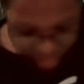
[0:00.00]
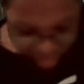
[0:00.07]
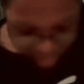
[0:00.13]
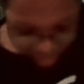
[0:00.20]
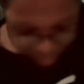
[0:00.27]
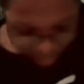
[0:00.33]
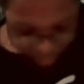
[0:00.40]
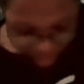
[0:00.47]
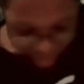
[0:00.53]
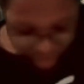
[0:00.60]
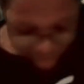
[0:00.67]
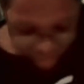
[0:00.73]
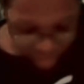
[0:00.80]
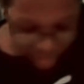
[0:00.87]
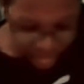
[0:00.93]
You're
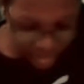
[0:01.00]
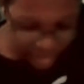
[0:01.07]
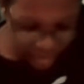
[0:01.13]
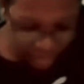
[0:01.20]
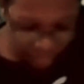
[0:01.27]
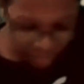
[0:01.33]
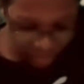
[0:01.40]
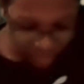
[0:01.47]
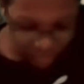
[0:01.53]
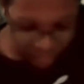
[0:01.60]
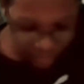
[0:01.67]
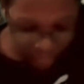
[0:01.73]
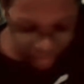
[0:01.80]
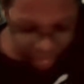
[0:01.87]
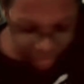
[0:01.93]
mighty dress up,
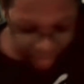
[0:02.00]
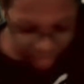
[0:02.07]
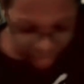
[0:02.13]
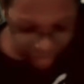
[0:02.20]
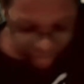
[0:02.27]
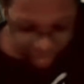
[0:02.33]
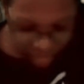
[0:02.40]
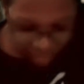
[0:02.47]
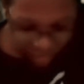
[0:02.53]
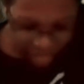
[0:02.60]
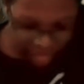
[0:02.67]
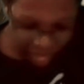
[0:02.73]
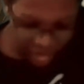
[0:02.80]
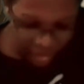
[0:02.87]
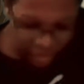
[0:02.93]

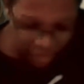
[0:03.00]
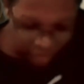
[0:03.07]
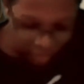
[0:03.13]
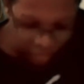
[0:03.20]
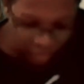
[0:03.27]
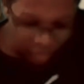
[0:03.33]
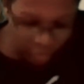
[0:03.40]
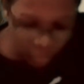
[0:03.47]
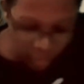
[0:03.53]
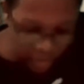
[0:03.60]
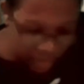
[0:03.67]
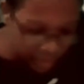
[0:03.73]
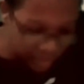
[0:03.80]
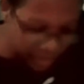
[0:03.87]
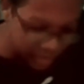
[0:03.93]
Miss Jean
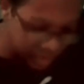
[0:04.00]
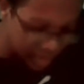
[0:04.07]
Louise.